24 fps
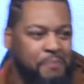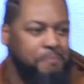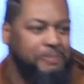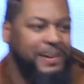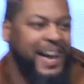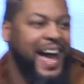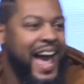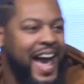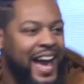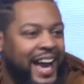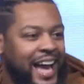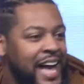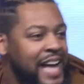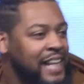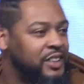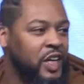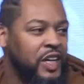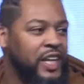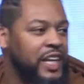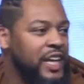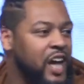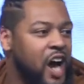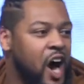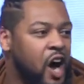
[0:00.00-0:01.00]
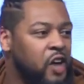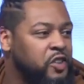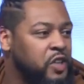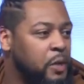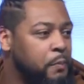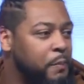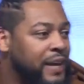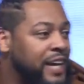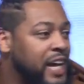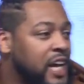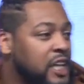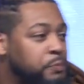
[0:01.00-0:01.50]
back to the altar
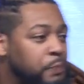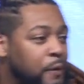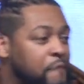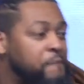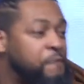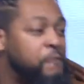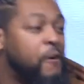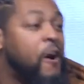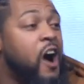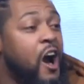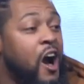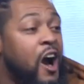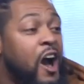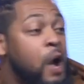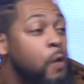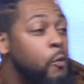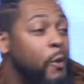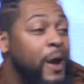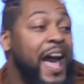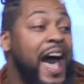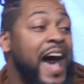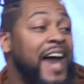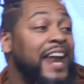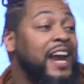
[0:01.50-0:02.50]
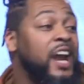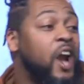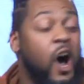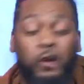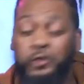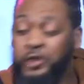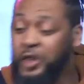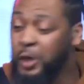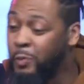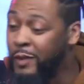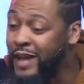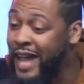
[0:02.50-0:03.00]
because before we had an
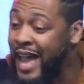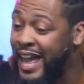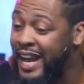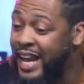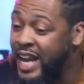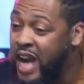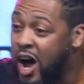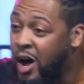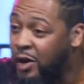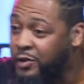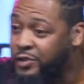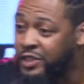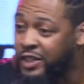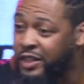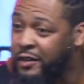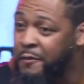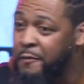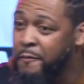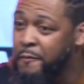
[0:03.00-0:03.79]
altar, we had an altar.